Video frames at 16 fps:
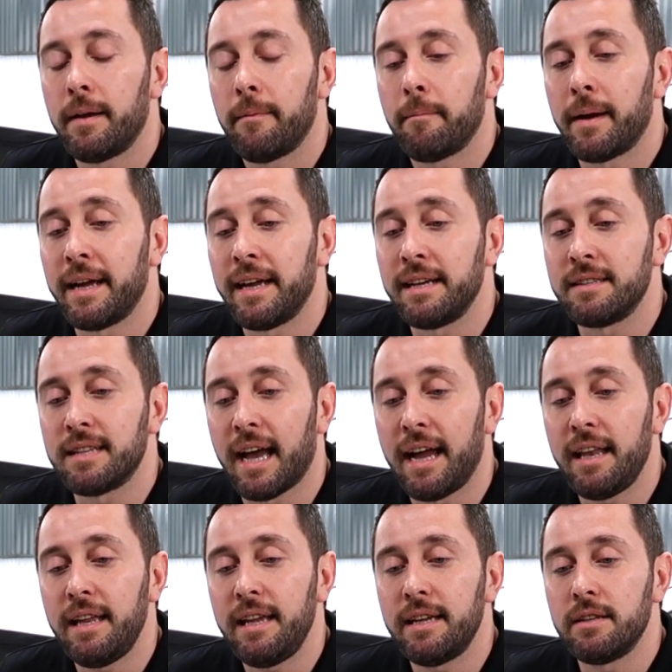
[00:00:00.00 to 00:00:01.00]
My
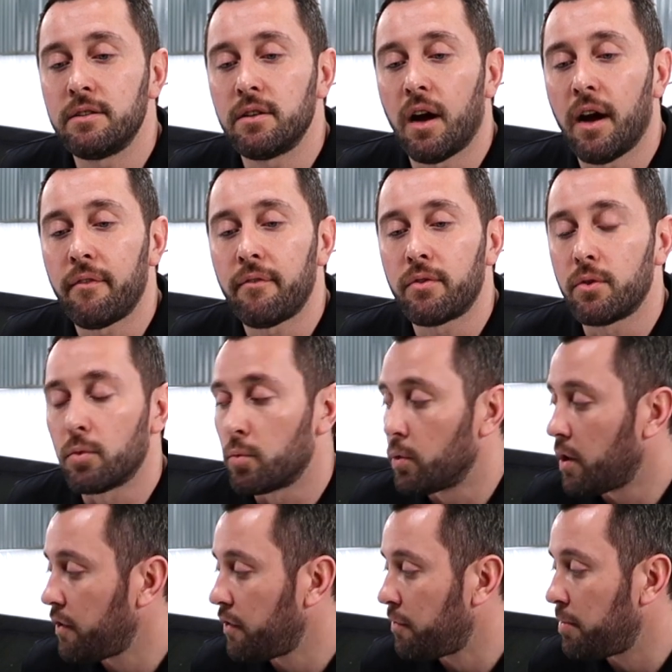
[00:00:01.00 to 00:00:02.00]
anxiety is off the
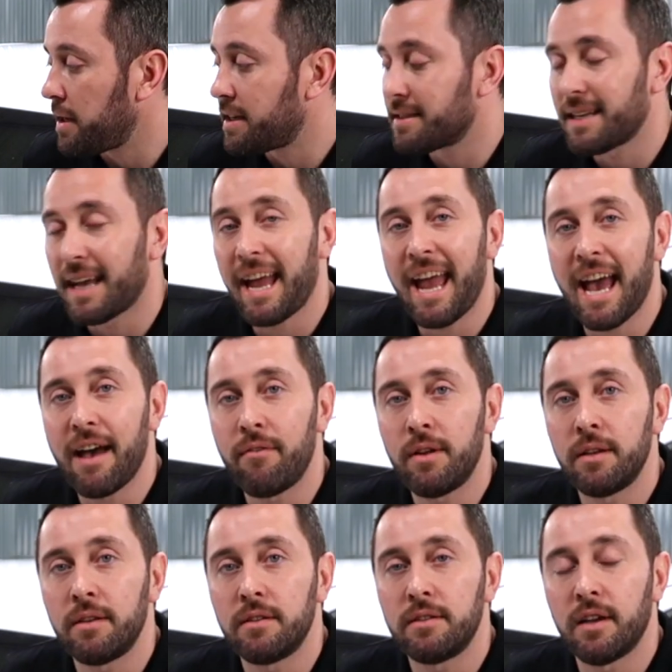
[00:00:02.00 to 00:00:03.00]
roof because I
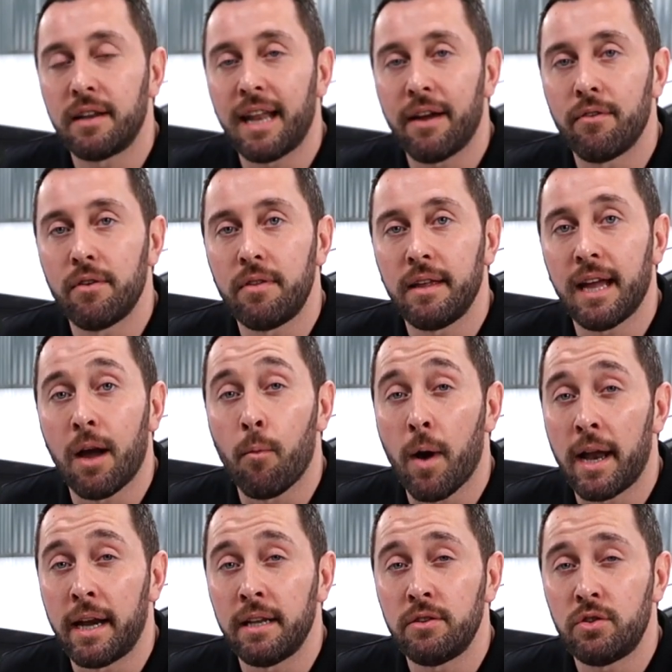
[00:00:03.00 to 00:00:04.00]
haven't done everything I
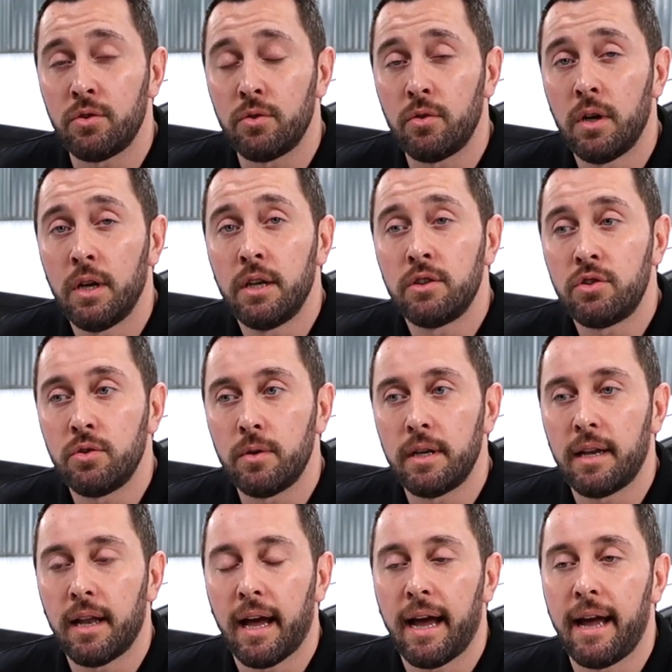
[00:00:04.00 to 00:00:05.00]
wanted to
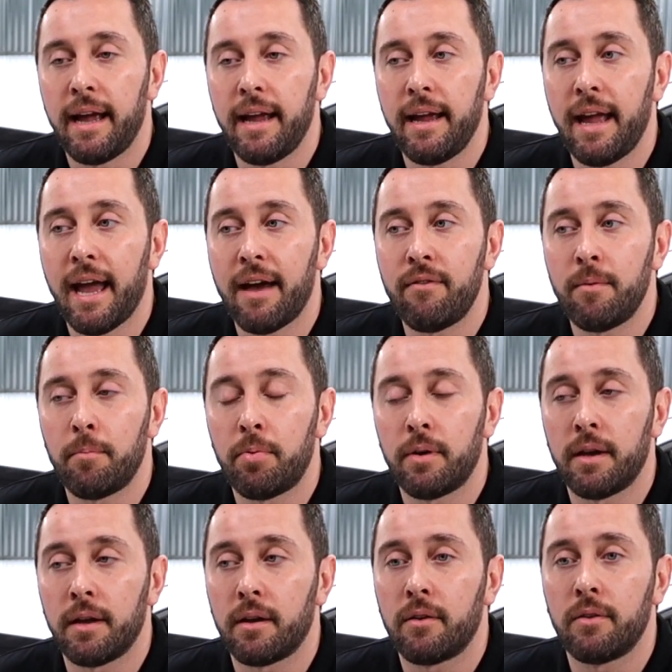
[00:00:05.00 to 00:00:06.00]
it. I haven't
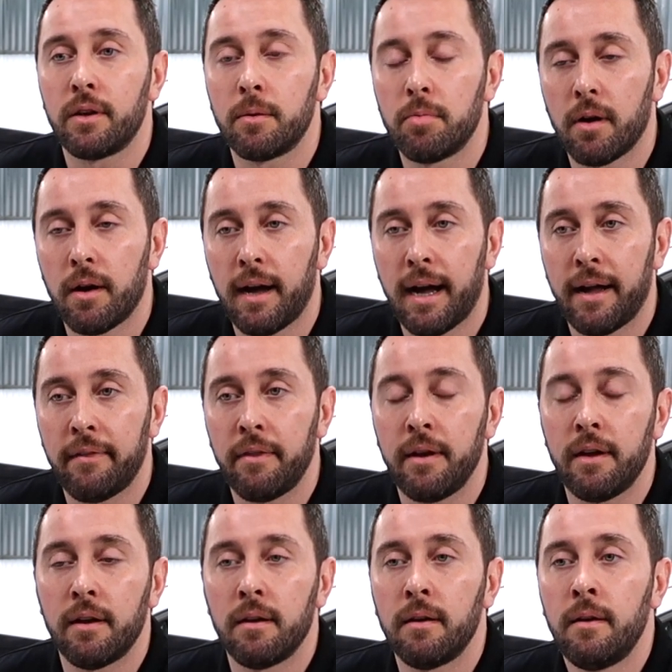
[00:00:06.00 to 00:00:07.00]
put a clear bra on
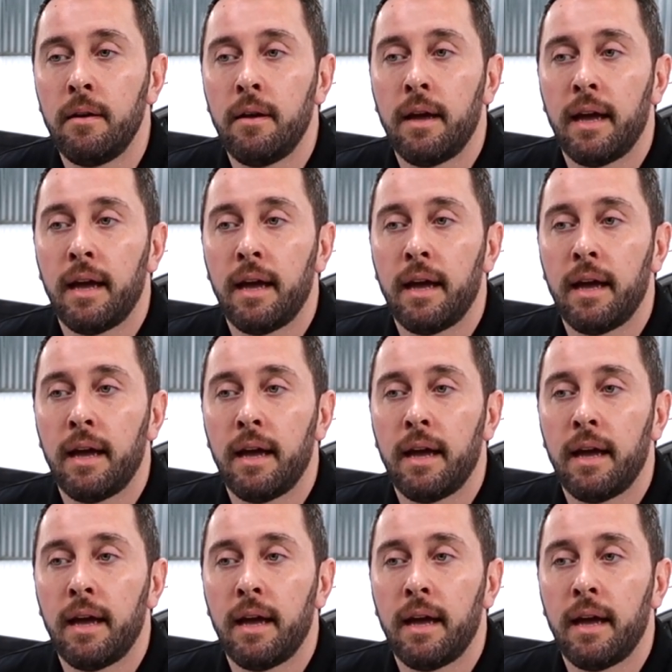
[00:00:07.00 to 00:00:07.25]
there.